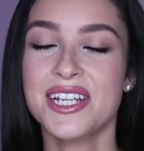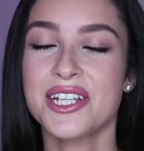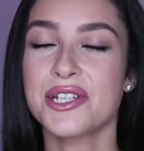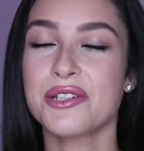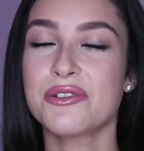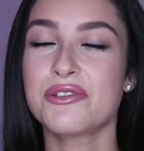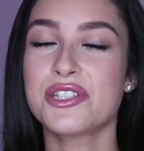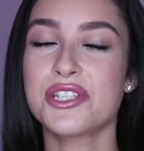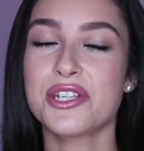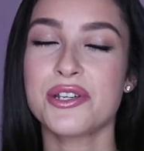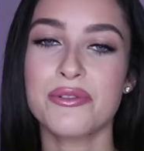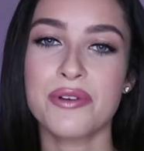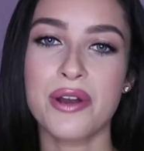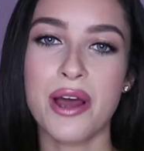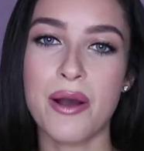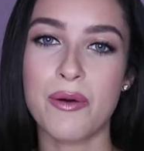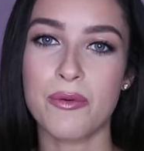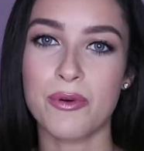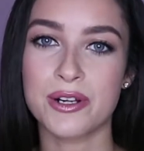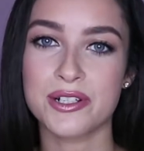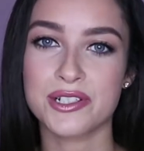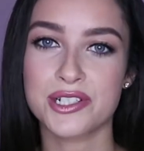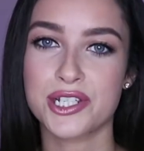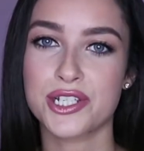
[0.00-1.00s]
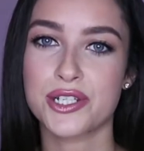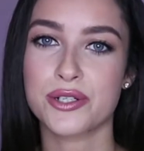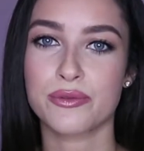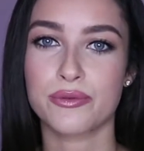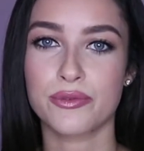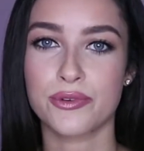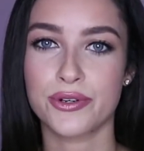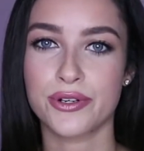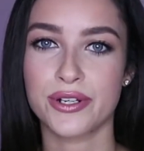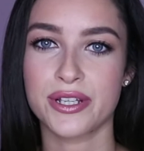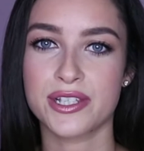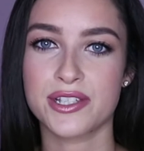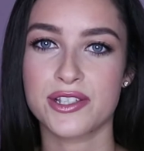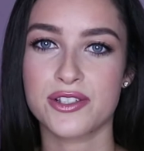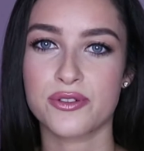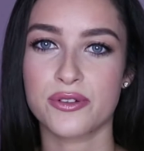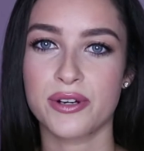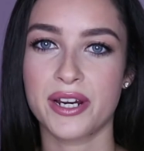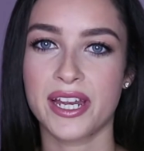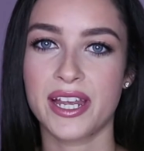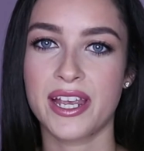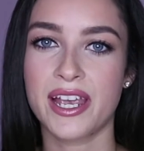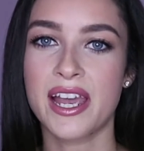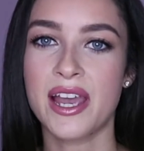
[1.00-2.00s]
you do not want it to run and
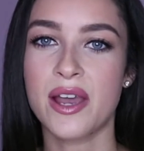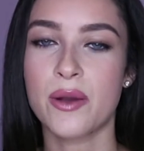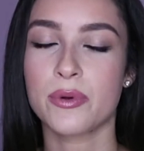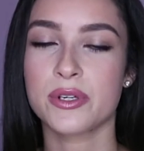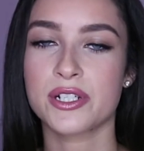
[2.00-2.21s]
streak,